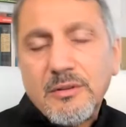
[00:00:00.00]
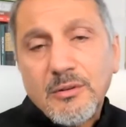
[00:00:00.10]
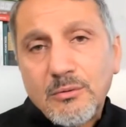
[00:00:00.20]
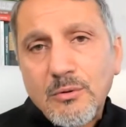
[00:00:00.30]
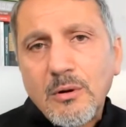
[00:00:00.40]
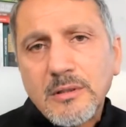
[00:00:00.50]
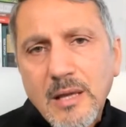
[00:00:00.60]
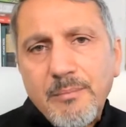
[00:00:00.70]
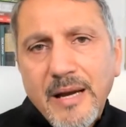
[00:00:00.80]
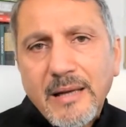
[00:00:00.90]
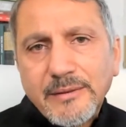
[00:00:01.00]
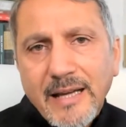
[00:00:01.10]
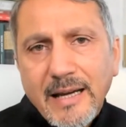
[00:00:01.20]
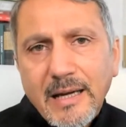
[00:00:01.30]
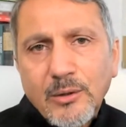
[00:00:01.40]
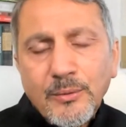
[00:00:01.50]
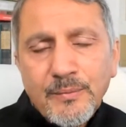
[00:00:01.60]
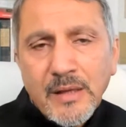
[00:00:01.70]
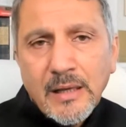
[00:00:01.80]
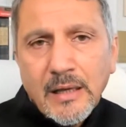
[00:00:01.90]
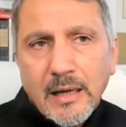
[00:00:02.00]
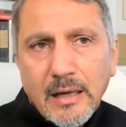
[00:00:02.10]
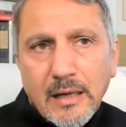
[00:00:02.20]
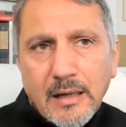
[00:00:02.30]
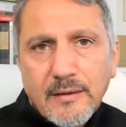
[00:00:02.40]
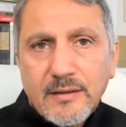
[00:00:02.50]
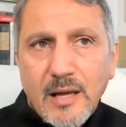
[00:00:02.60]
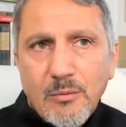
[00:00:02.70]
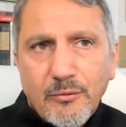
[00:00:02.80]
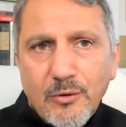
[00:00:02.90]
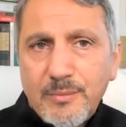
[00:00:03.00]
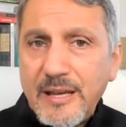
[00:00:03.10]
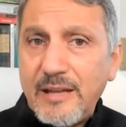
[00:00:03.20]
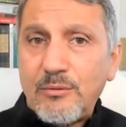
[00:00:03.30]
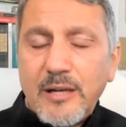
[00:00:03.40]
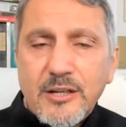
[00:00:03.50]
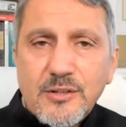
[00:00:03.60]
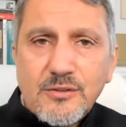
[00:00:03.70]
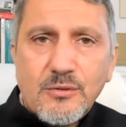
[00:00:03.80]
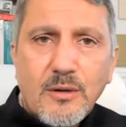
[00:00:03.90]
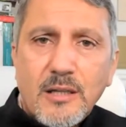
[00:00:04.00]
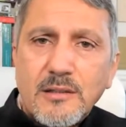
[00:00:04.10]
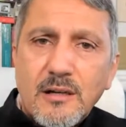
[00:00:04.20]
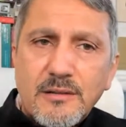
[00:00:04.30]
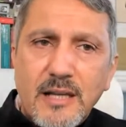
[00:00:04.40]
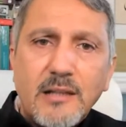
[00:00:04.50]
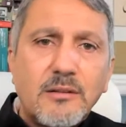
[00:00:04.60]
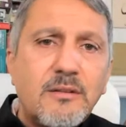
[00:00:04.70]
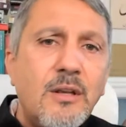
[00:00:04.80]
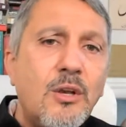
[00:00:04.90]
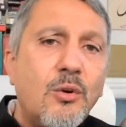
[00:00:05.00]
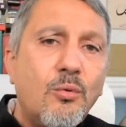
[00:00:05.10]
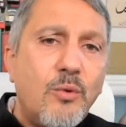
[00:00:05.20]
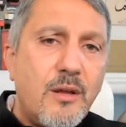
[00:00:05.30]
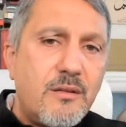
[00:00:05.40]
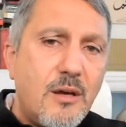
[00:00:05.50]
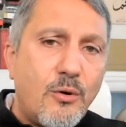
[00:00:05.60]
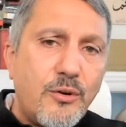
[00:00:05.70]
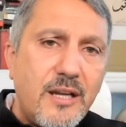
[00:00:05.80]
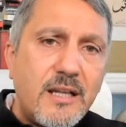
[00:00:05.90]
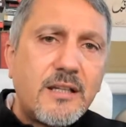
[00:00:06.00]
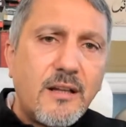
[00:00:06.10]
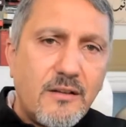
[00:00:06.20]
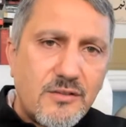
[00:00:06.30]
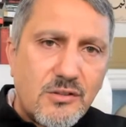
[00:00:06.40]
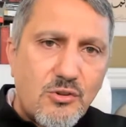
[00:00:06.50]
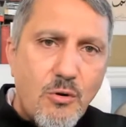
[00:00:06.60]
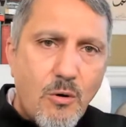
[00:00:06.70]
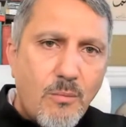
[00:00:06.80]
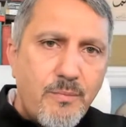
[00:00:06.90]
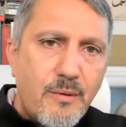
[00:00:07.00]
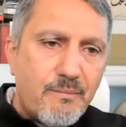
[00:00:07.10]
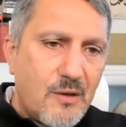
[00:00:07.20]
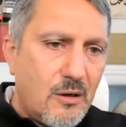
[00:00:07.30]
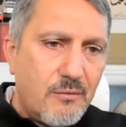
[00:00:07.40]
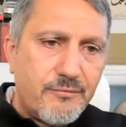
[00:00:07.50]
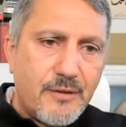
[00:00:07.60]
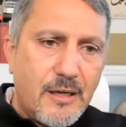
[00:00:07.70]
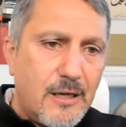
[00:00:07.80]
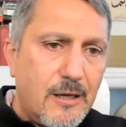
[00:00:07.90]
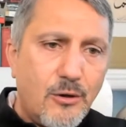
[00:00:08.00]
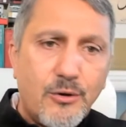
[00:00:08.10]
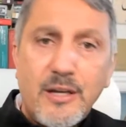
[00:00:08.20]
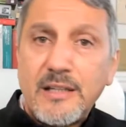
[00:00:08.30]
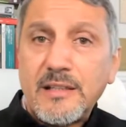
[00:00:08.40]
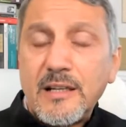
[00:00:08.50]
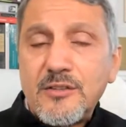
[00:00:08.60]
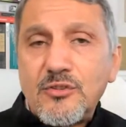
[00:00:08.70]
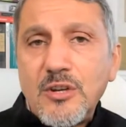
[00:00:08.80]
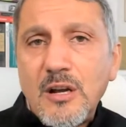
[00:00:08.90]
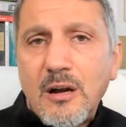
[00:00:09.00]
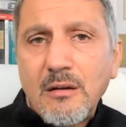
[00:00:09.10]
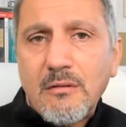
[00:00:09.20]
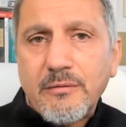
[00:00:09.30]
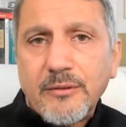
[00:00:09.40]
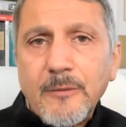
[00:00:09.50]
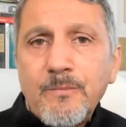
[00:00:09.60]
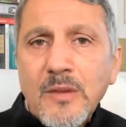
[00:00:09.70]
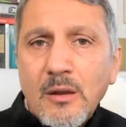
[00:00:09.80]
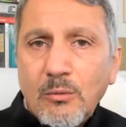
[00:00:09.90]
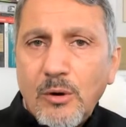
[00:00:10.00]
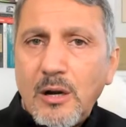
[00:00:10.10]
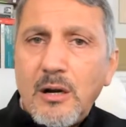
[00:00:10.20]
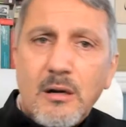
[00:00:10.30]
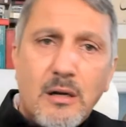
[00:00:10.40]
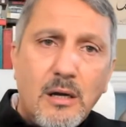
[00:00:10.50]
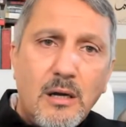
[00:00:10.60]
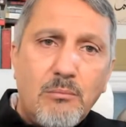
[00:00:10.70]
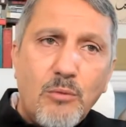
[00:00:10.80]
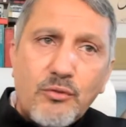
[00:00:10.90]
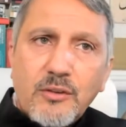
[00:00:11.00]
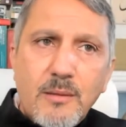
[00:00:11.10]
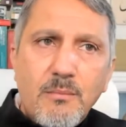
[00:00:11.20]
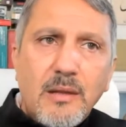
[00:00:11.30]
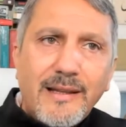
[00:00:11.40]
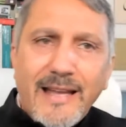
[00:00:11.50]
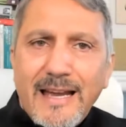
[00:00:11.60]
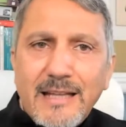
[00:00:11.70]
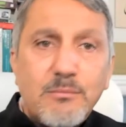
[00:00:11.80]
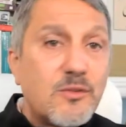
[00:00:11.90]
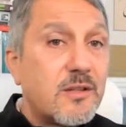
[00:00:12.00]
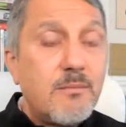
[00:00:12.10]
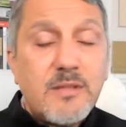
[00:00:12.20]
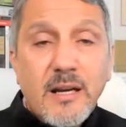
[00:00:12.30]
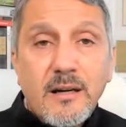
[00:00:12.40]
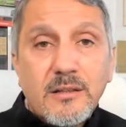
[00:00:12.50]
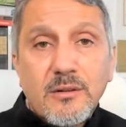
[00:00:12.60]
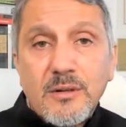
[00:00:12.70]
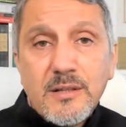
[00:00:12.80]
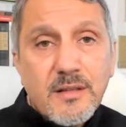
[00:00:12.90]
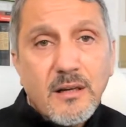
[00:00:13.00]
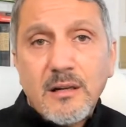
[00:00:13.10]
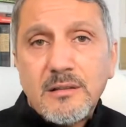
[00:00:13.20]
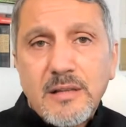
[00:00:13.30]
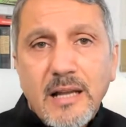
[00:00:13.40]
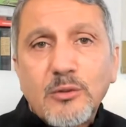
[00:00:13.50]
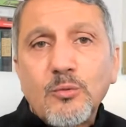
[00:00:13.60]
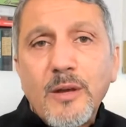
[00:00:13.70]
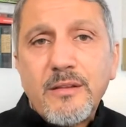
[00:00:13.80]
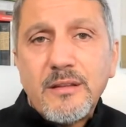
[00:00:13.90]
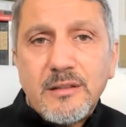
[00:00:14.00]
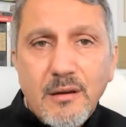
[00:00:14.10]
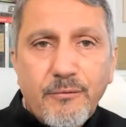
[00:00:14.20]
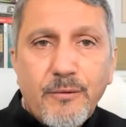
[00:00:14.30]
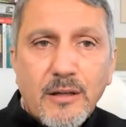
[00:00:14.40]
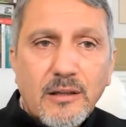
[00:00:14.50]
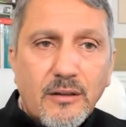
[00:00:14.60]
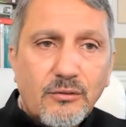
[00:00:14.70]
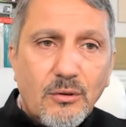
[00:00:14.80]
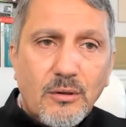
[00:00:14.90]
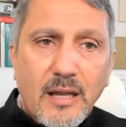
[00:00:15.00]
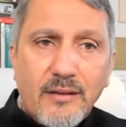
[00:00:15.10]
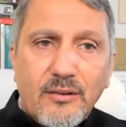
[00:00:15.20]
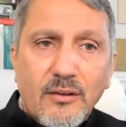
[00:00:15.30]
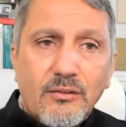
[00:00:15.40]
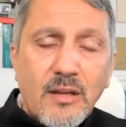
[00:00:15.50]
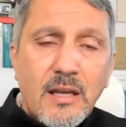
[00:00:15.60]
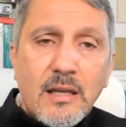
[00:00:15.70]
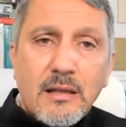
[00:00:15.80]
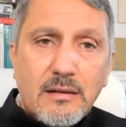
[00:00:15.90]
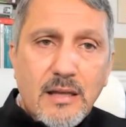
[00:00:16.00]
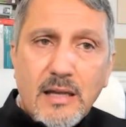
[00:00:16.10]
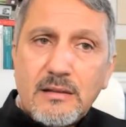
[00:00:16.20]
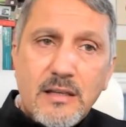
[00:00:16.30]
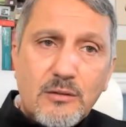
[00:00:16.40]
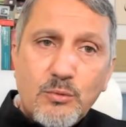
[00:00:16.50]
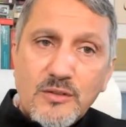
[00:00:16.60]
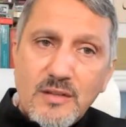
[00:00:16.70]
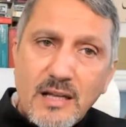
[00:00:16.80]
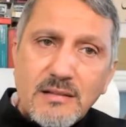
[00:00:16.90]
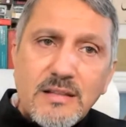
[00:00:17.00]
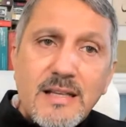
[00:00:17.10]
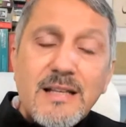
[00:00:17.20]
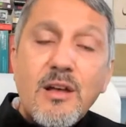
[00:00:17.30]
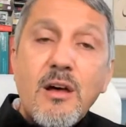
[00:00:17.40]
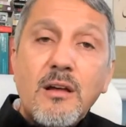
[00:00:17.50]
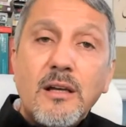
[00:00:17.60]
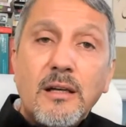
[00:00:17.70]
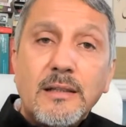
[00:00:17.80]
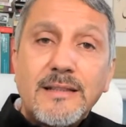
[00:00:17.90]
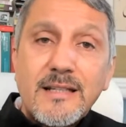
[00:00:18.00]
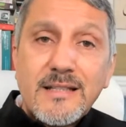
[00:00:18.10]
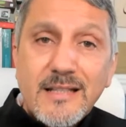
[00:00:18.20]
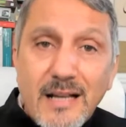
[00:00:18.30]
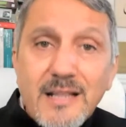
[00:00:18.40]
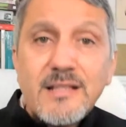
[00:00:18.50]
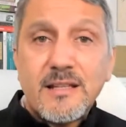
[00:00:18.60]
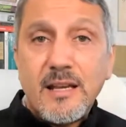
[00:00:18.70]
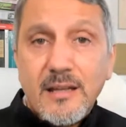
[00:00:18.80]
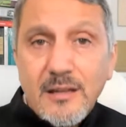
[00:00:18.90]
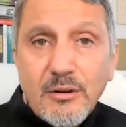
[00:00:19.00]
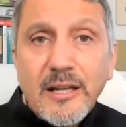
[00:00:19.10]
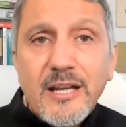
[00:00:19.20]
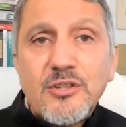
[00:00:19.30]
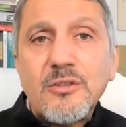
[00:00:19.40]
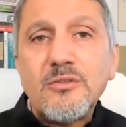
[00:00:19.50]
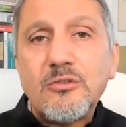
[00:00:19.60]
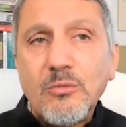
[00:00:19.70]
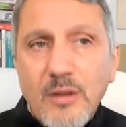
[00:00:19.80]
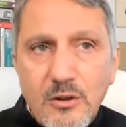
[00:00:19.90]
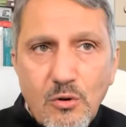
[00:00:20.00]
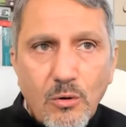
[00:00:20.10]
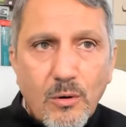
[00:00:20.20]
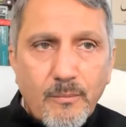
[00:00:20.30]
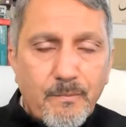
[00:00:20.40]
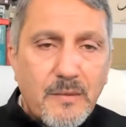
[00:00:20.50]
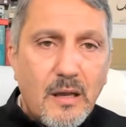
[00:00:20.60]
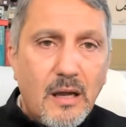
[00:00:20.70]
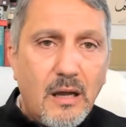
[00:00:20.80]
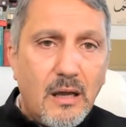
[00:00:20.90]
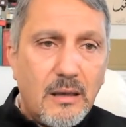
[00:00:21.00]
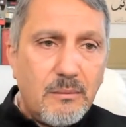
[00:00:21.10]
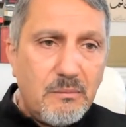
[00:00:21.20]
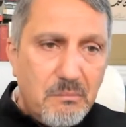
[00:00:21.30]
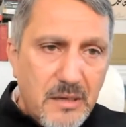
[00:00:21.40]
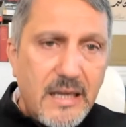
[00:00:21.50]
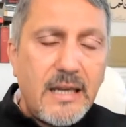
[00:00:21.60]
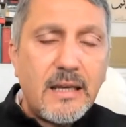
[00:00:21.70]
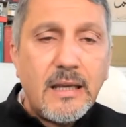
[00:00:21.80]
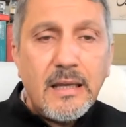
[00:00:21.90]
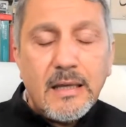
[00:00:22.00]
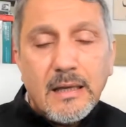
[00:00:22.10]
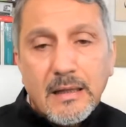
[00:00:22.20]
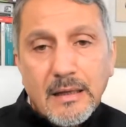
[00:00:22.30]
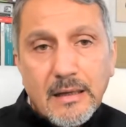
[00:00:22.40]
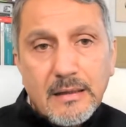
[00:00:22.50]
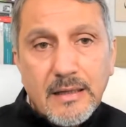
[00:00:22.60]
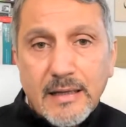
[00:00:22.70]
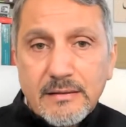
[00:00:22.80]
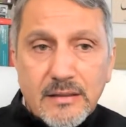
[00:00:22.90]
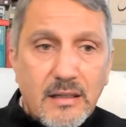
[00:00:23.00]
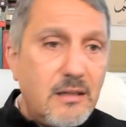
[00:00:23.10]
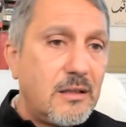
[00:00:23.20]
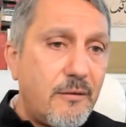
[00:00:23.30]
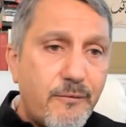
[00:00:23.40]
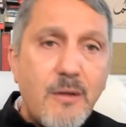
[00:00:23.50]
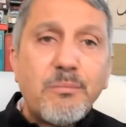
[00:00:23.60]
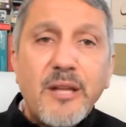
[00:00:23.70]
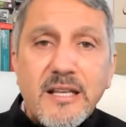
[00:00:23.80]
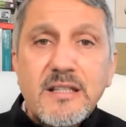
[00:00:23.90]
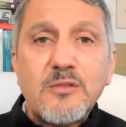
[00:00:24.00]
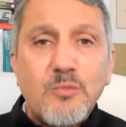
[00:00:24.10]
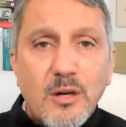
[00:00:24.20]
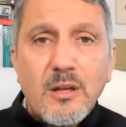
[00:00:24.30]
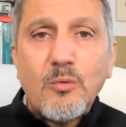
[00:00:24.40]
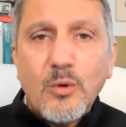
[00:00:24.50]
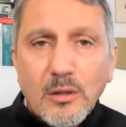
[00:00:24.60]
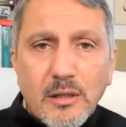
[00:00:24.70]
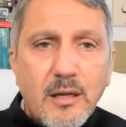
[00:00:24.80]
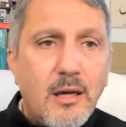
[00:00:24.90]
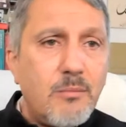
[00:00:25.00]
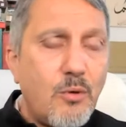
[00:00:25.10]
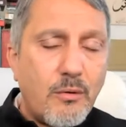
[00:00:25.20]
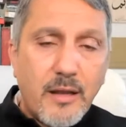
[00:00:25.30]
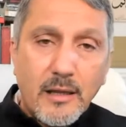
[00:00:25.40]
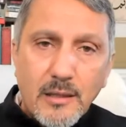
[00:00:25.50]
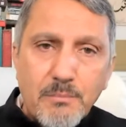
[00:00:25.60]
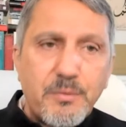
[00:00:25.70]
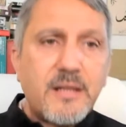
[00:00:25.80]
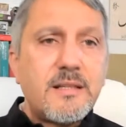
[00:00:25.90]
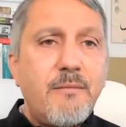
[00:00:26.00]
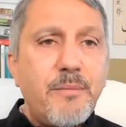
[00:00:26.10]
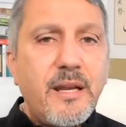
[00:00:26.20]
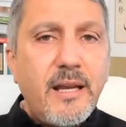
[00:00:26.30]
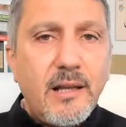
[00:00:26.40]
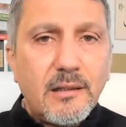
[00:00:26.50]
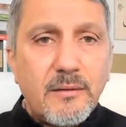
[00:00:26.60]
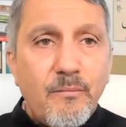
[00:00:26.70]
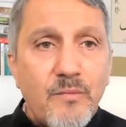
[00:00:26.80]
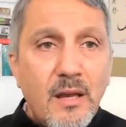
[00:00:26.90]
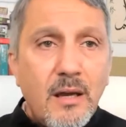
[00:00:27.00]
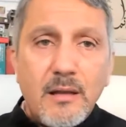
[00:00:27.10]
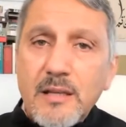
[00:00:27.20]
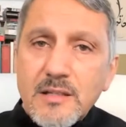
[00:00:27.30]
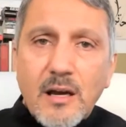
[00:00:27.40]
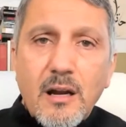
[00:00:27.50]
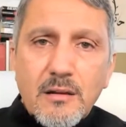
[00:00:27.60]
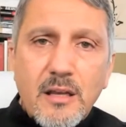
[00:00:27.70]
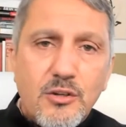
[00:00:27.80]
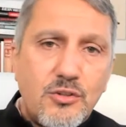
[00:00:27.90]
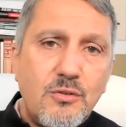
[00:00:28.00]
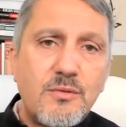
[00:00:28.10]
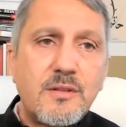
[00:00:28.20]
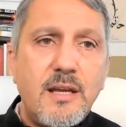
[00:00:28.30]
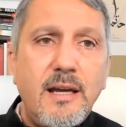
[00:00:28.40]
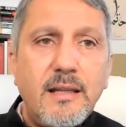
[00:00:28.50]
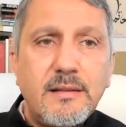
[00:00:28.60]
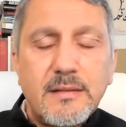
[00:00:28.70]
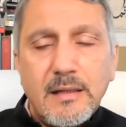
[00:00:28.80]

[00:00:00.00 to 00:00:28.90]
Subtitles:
wrote about how Islamophobia in relations to Qatar dealt with the Orientalist trope of Orientalist geography, where Muslim land, Muslim territories are dealt with differently. So in essence, that it was not discussed in relation to the norm, meaning that in different places where the World Cup or the Olympics have been held, these are the issues that